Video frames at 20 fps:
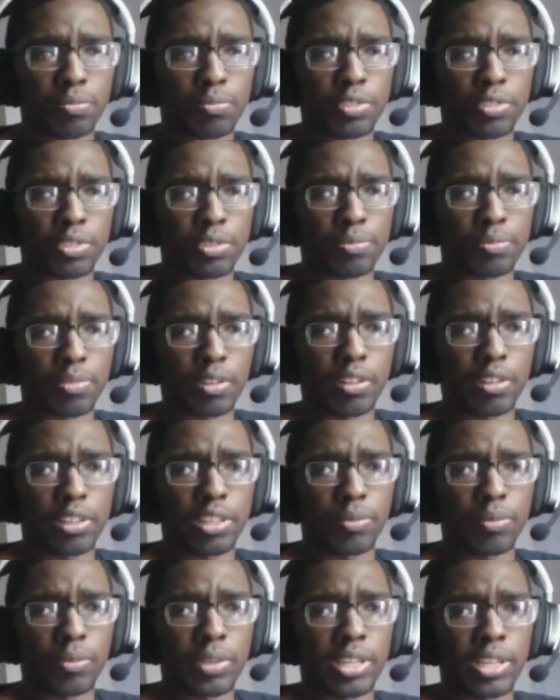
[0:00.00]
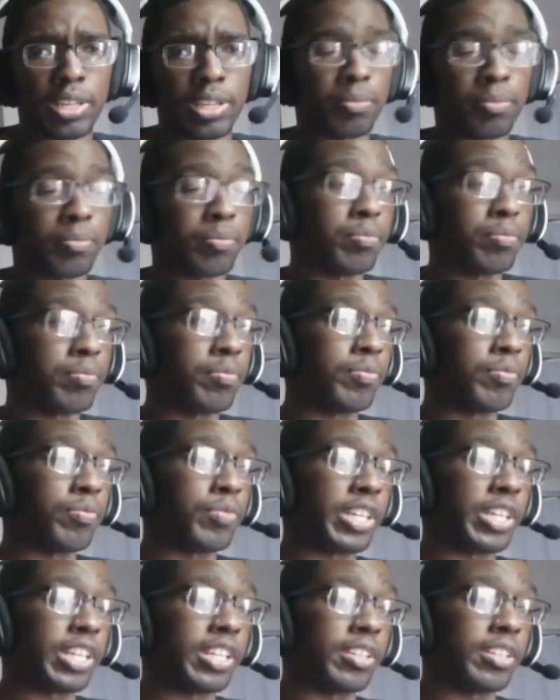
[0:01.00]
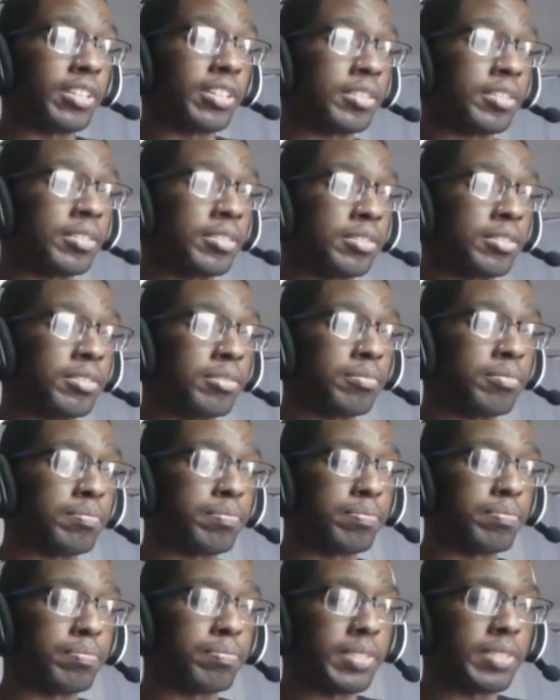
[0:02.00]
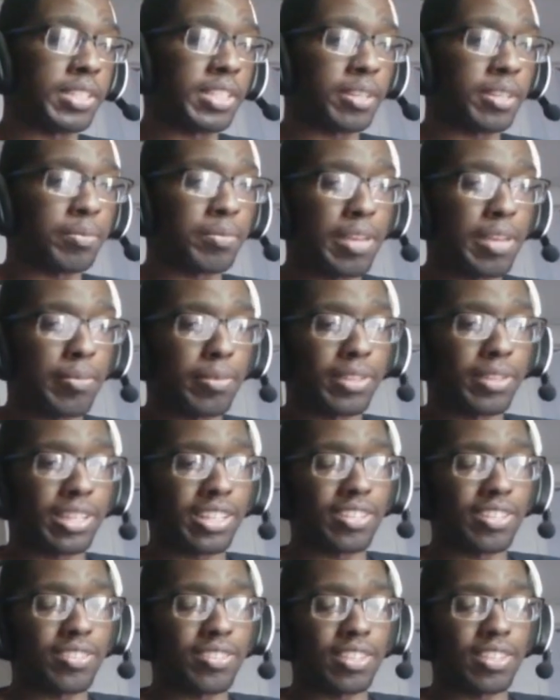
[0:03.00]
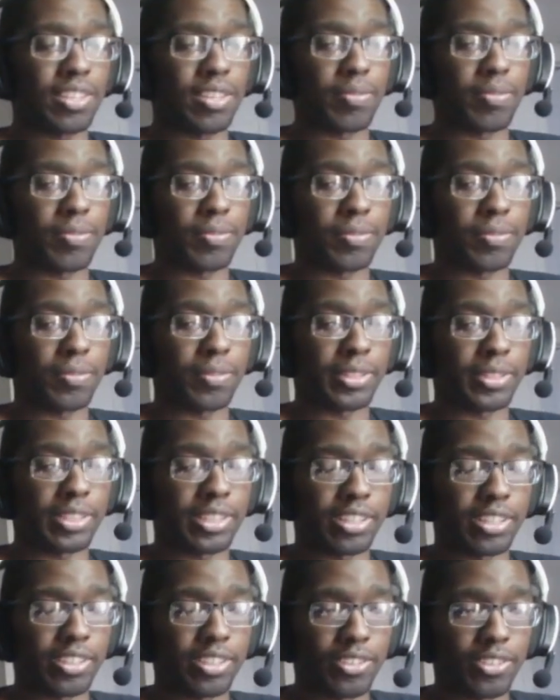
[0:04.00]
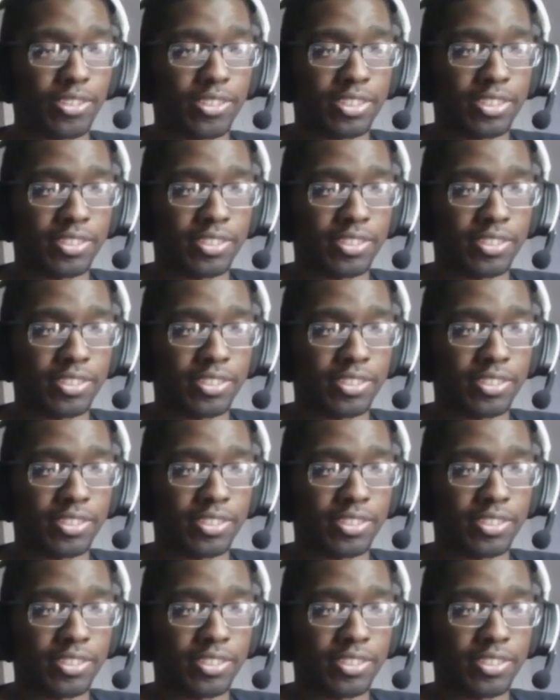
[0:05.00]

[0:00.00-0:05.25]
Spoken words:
You probably went and freaking beat up people like you did from the get-go.